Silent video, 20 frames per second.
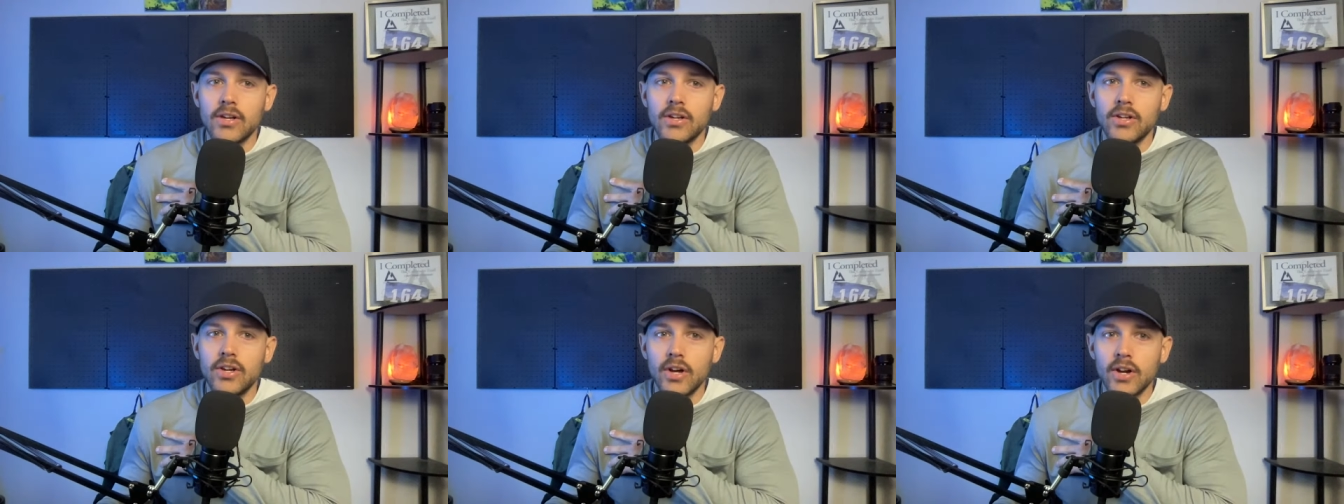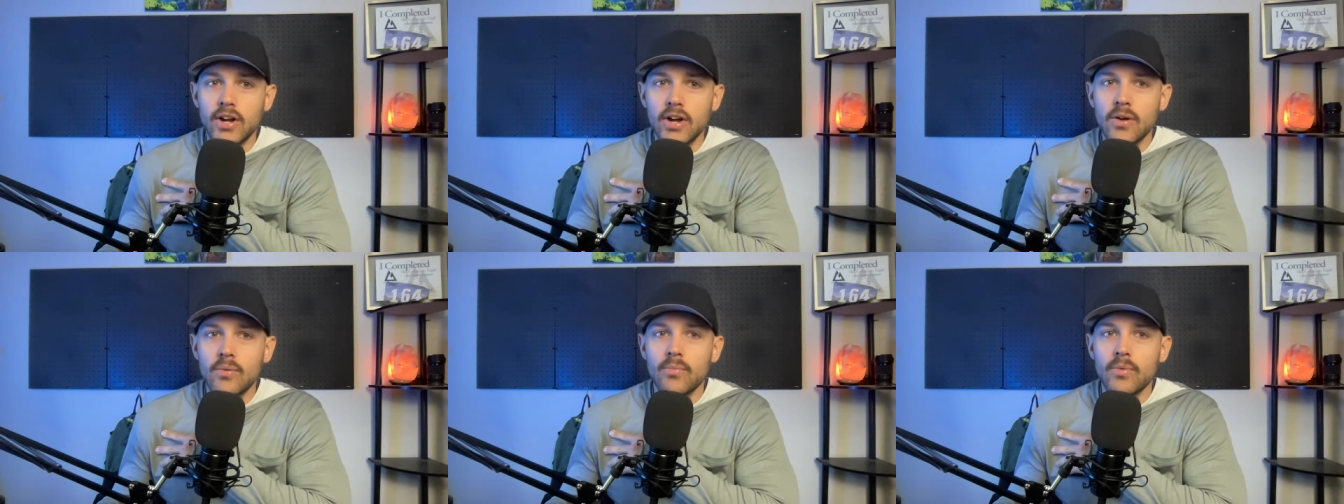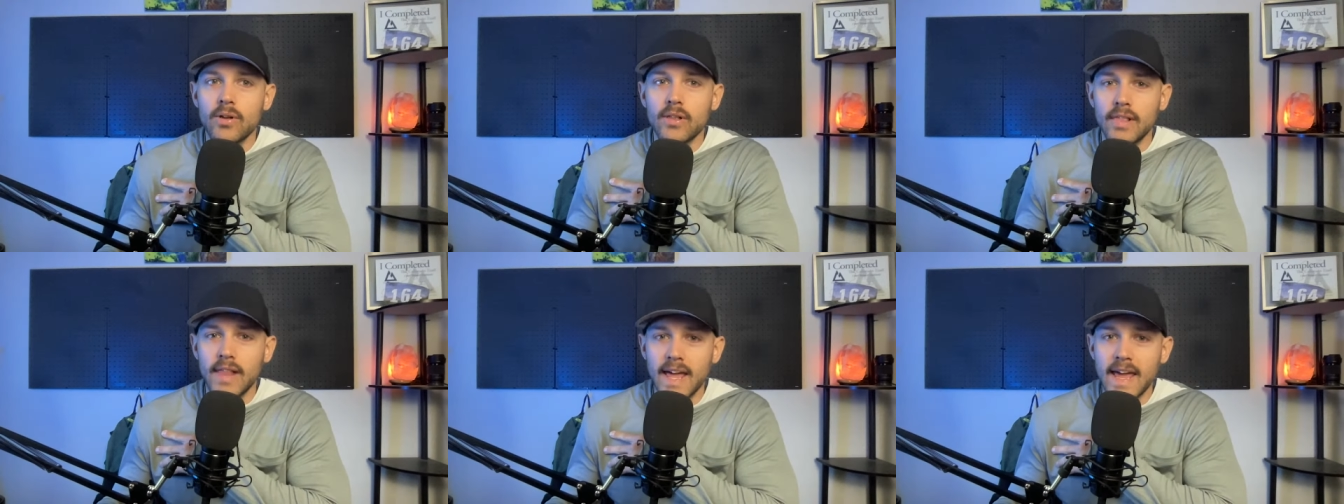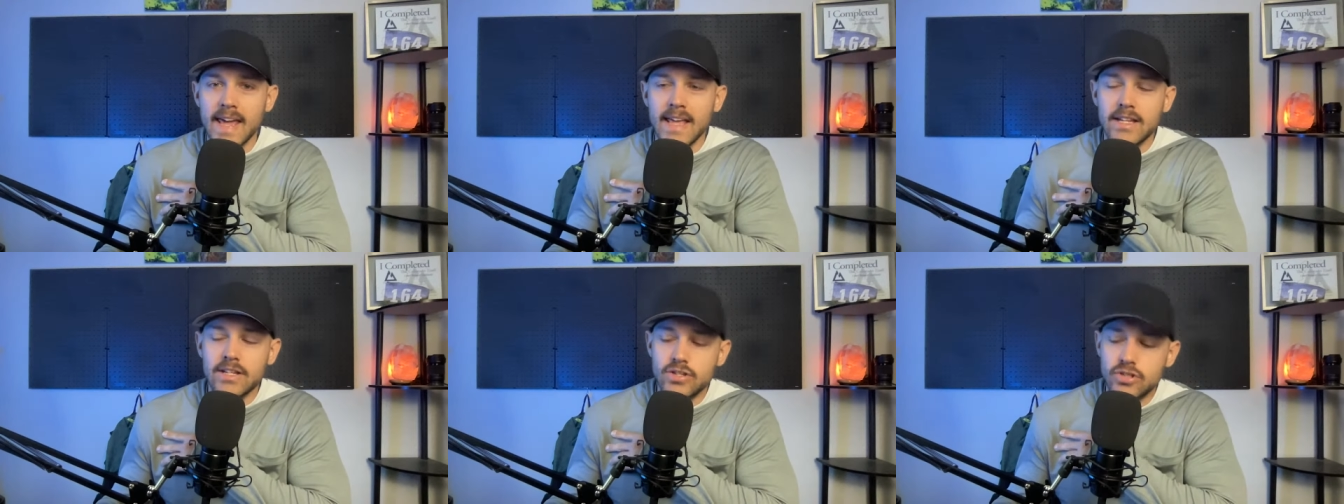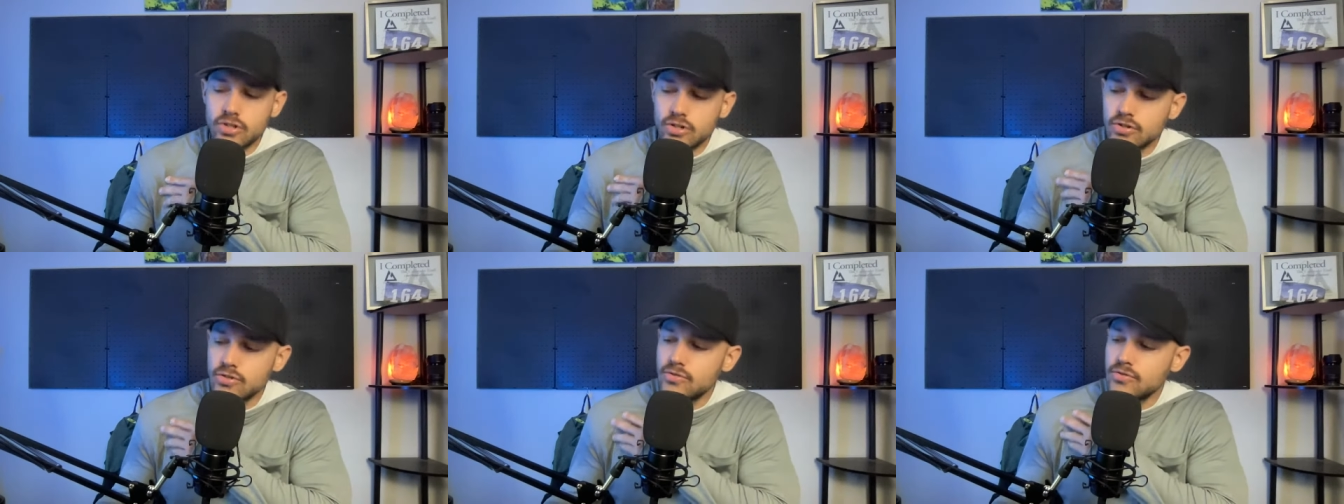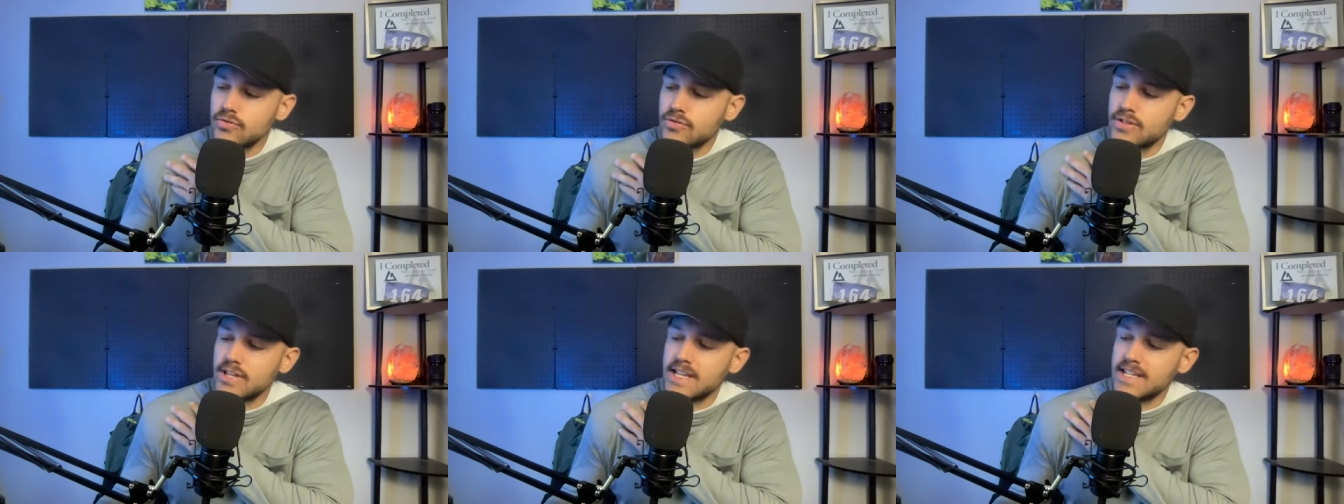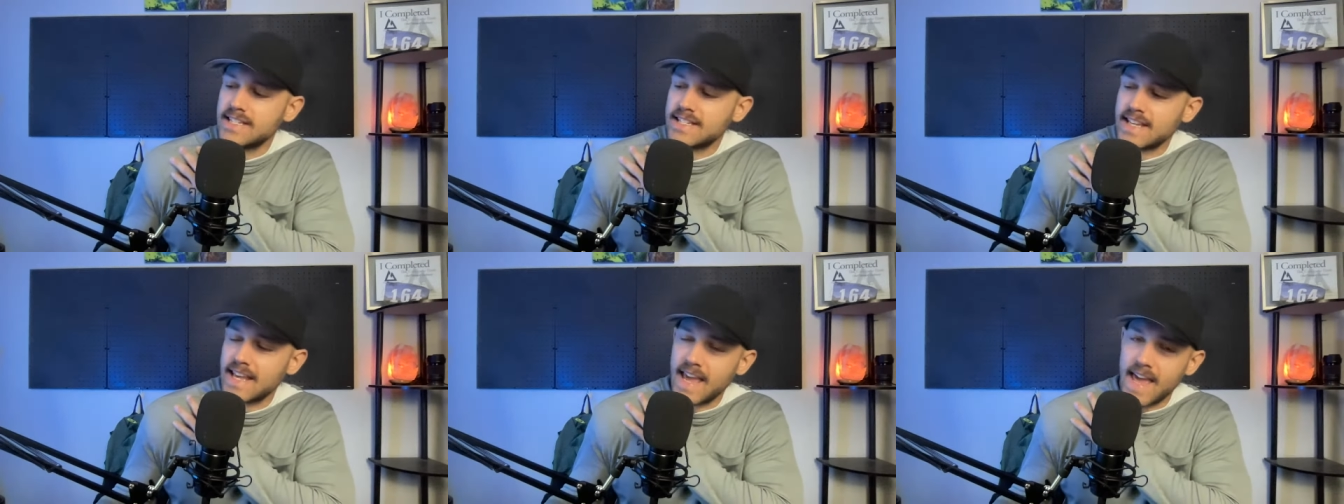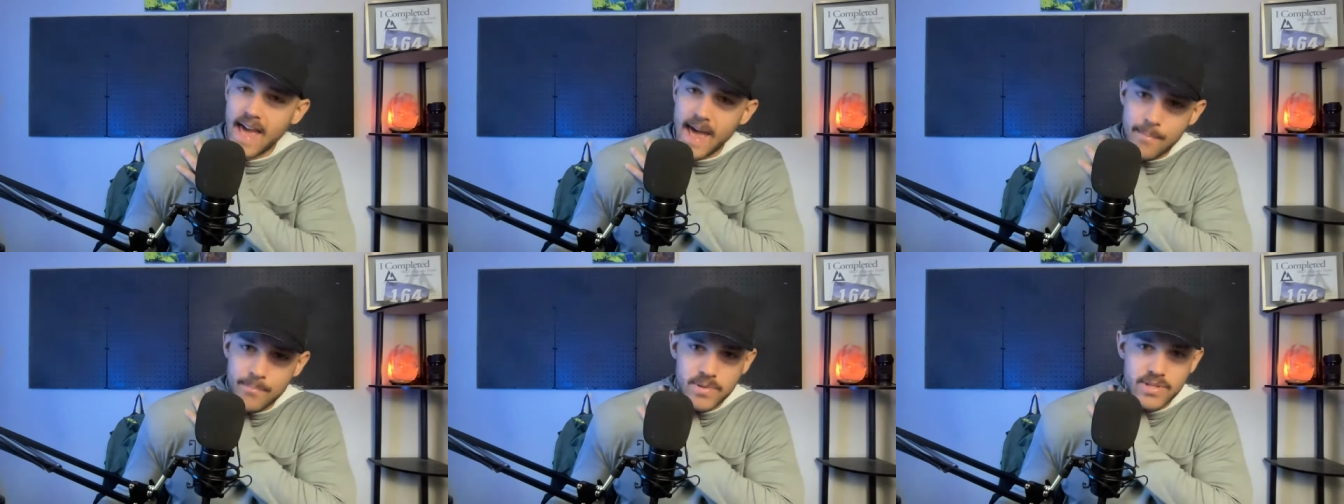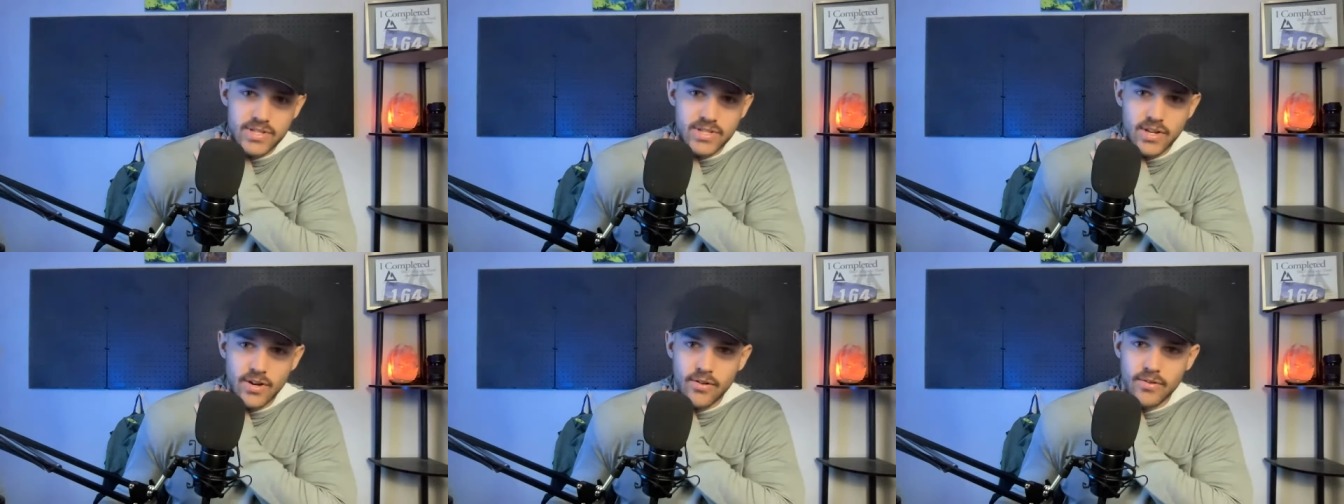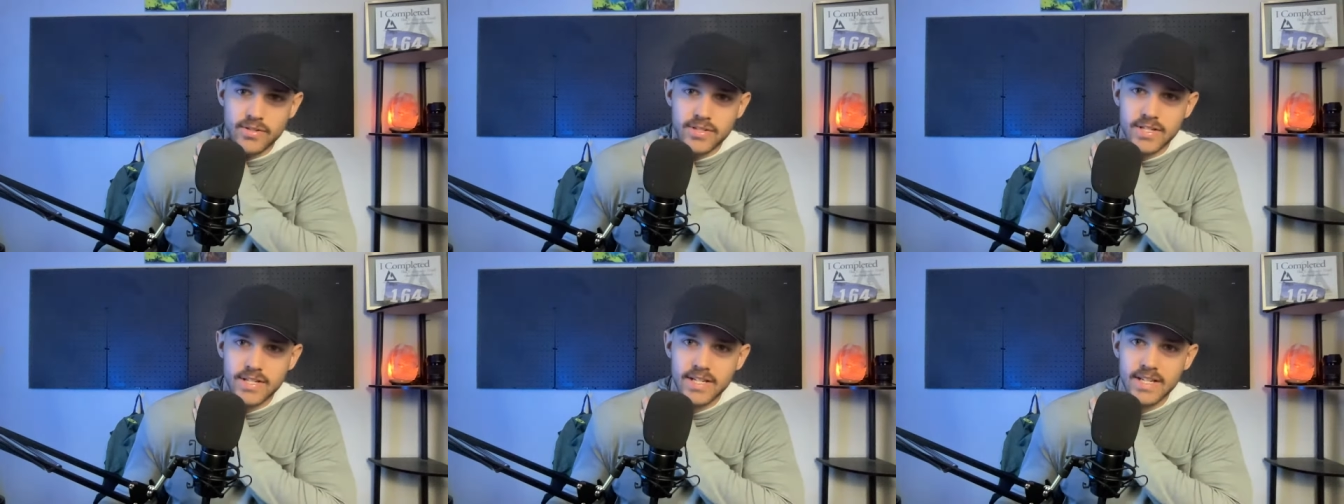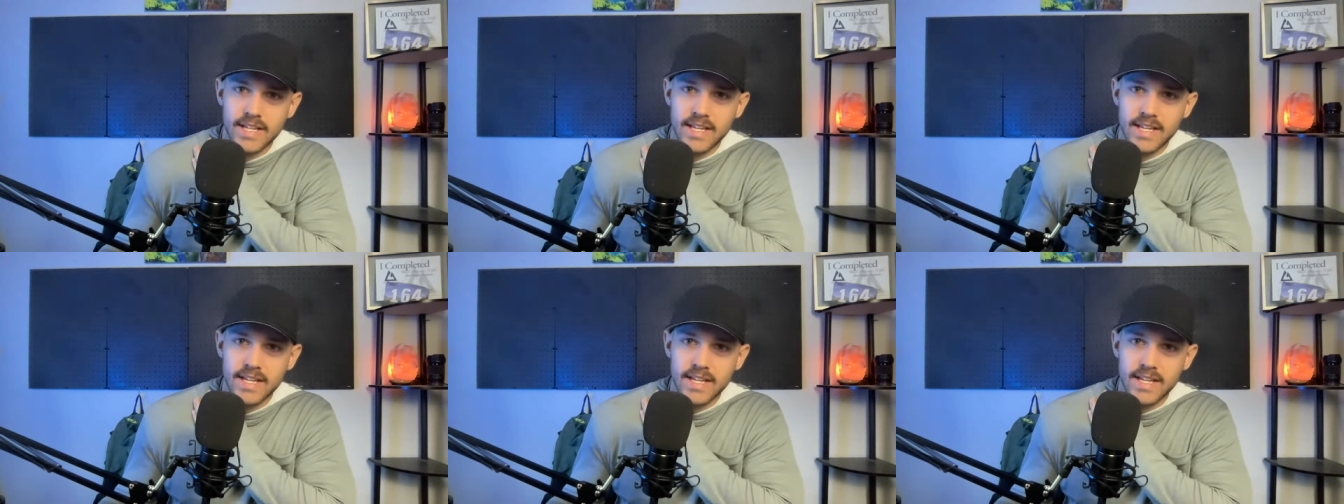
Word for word: gonna relate to this episode.